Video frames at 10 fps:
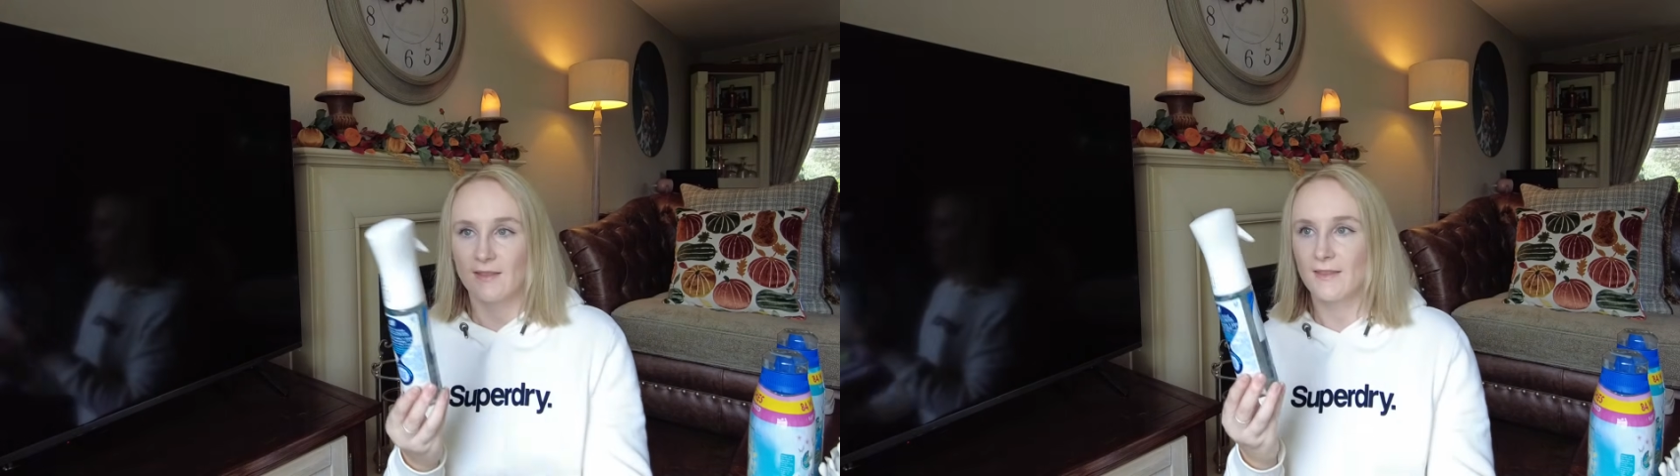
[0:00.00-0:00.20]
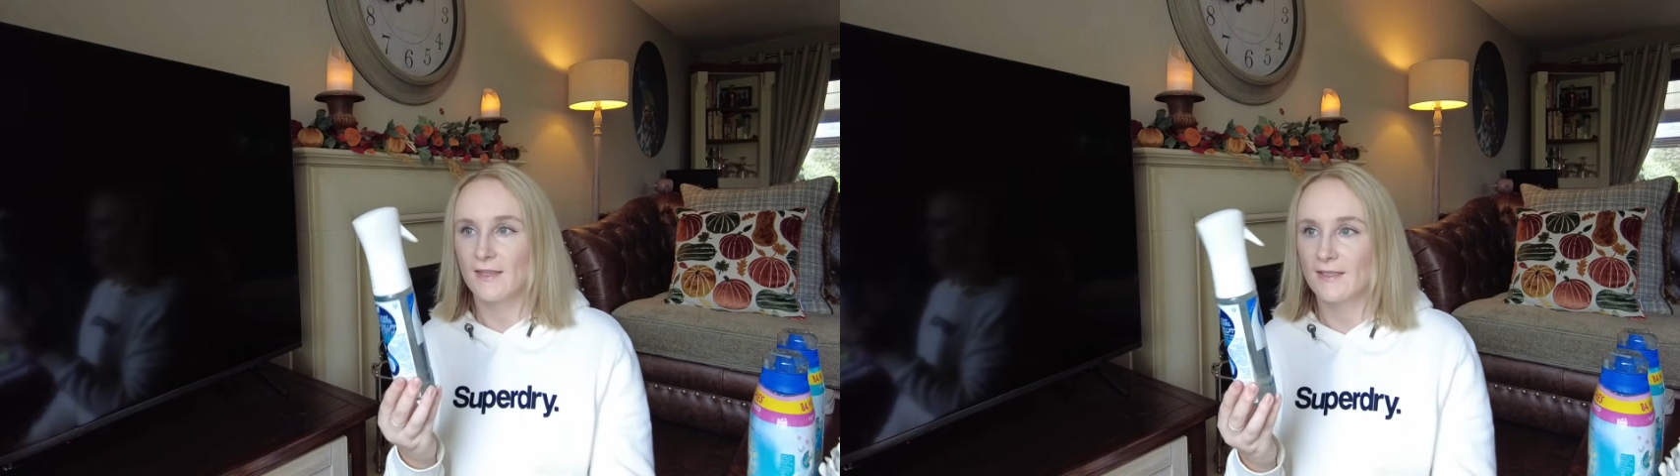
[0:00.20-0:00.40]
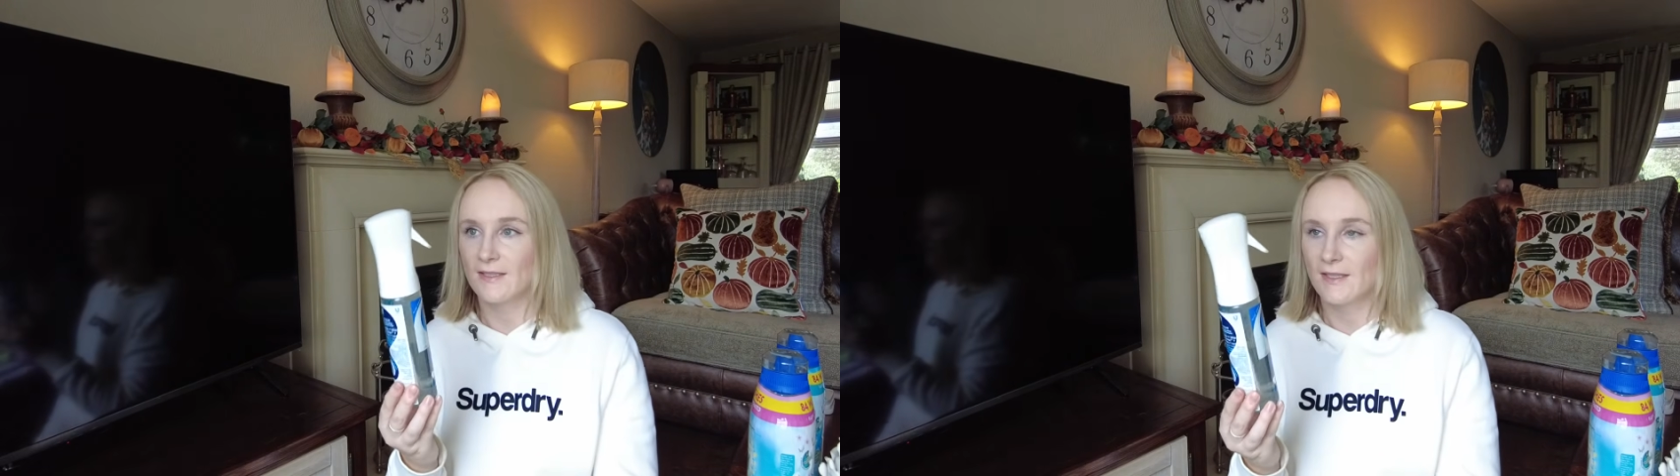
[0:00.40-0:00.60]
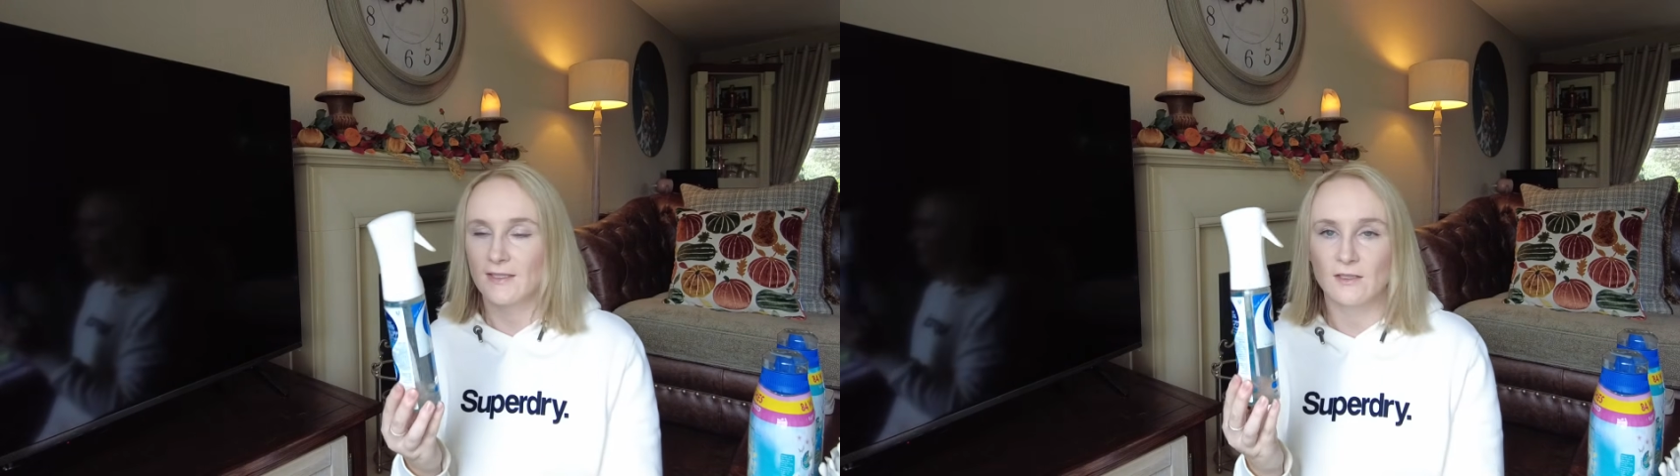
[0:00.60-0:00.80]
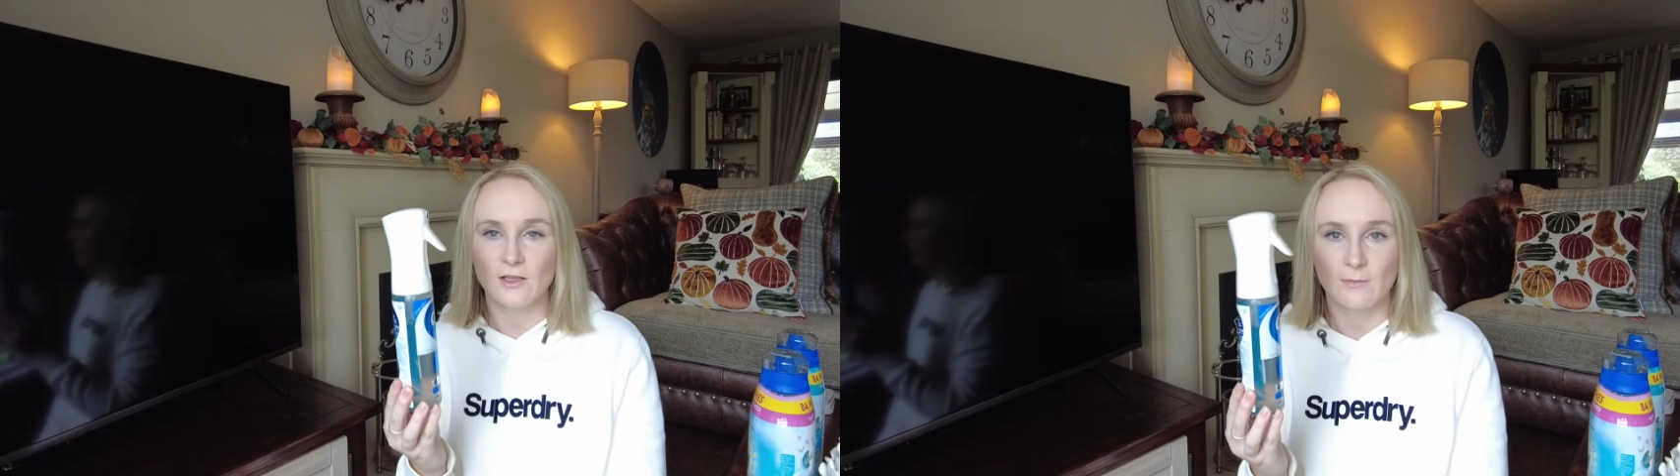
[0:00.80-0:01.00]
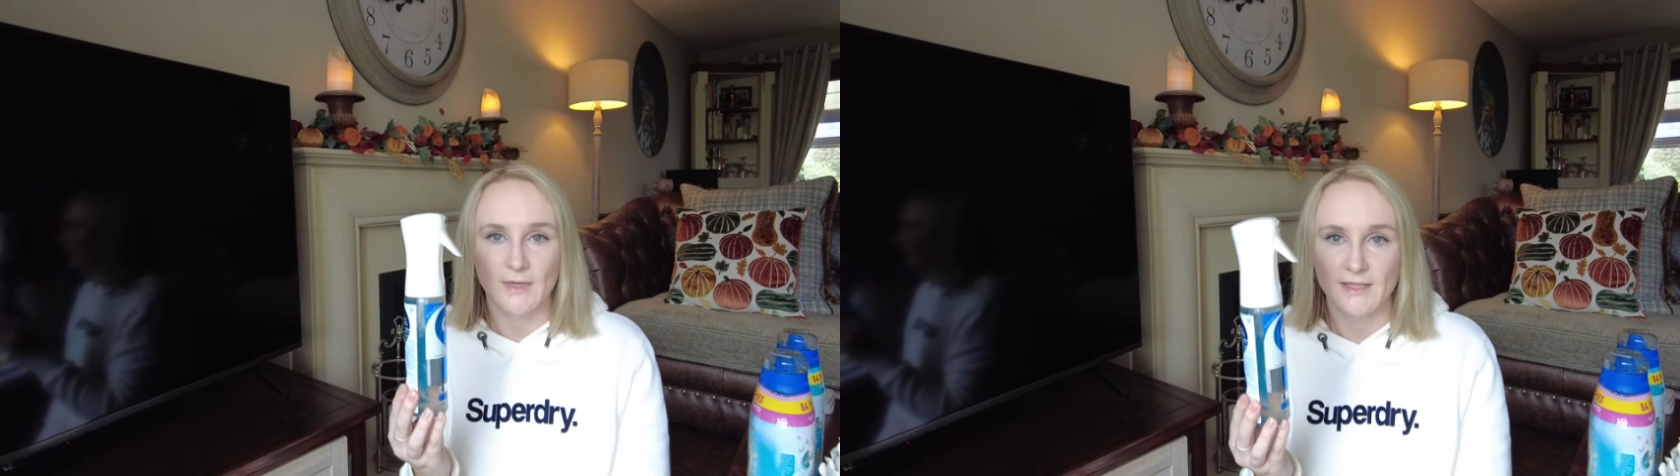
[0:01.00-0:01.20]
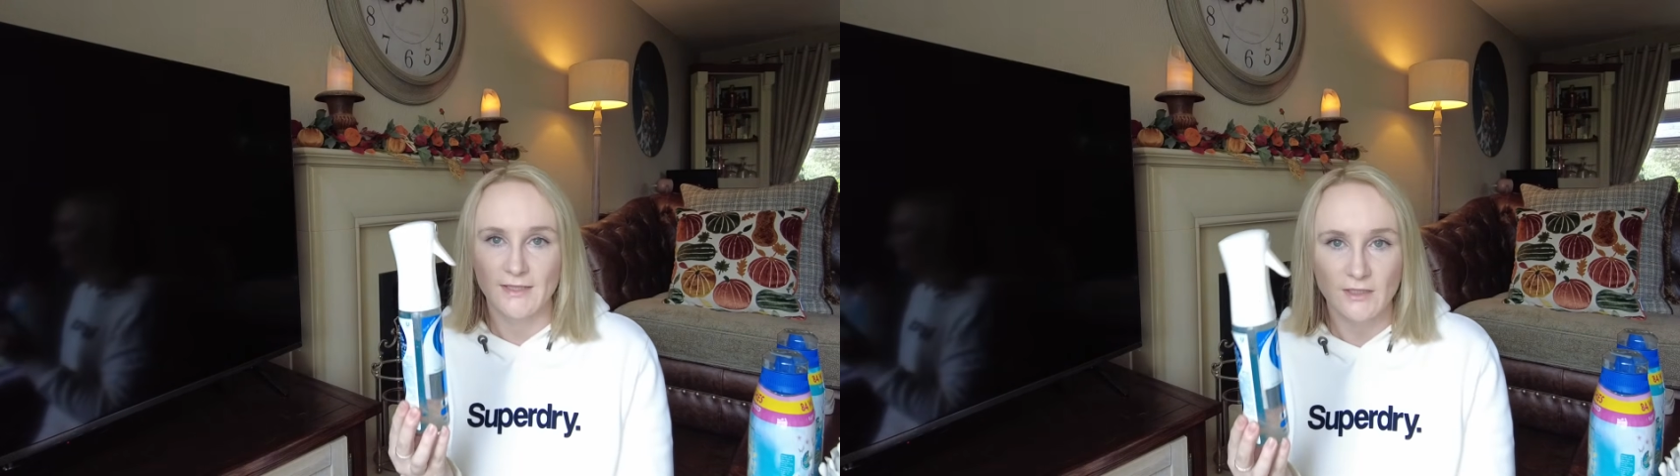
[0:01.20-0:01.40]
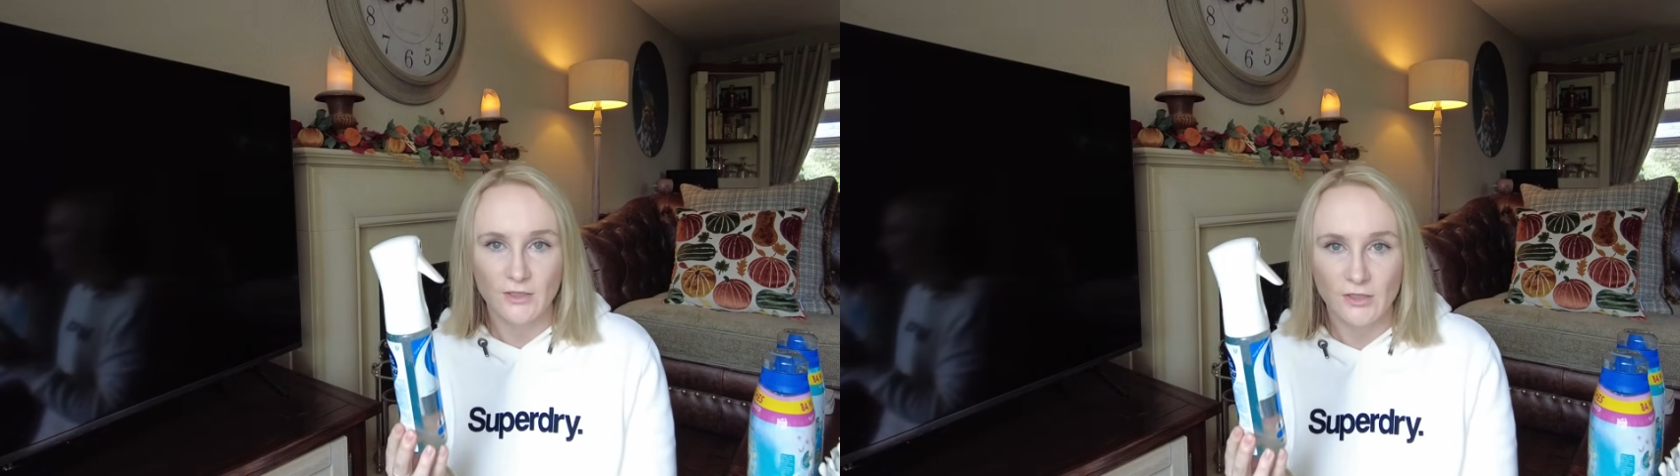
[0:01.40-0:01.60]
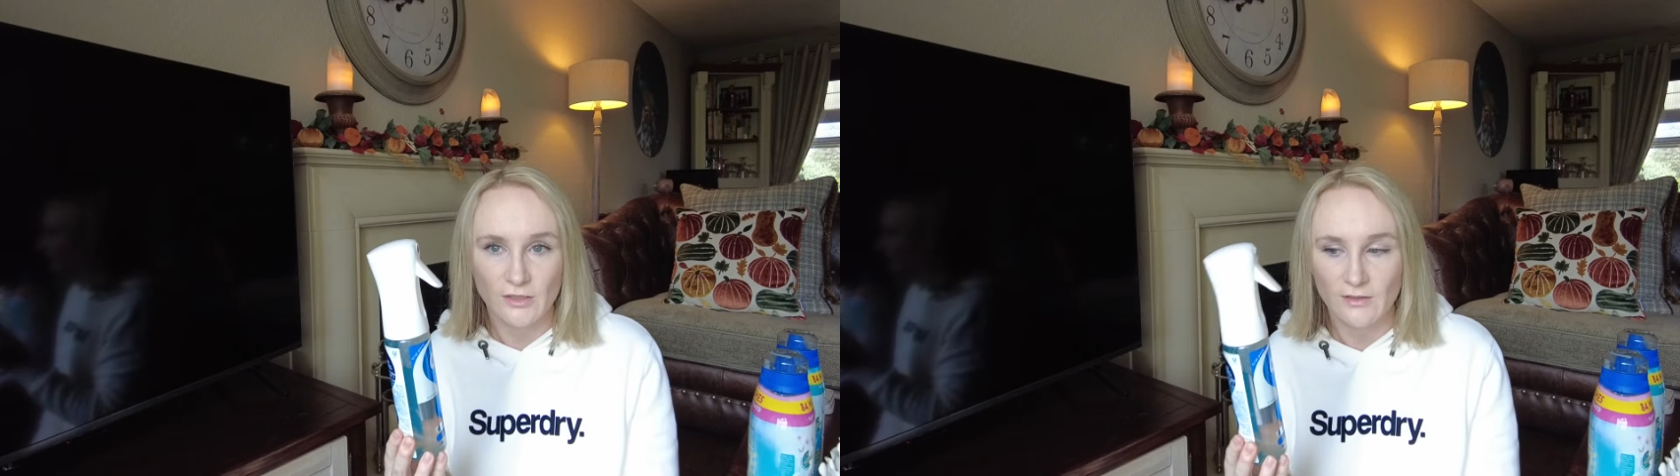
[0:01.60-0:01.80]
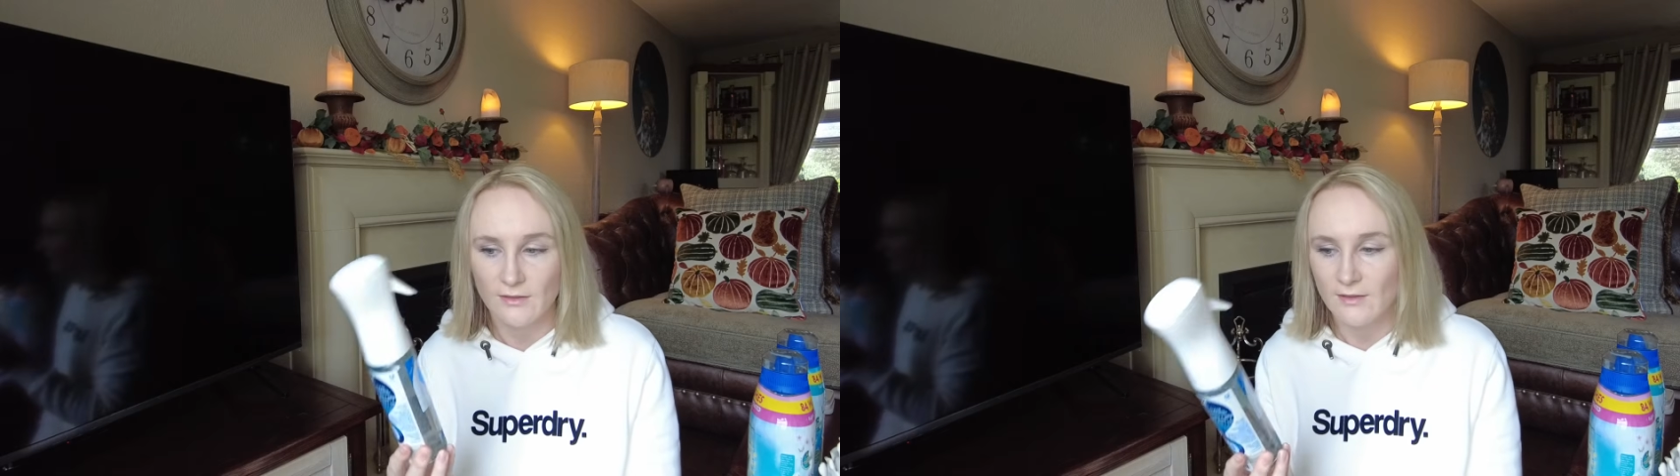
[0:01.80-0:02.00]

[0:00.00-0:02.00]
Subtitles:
This lid got my attention.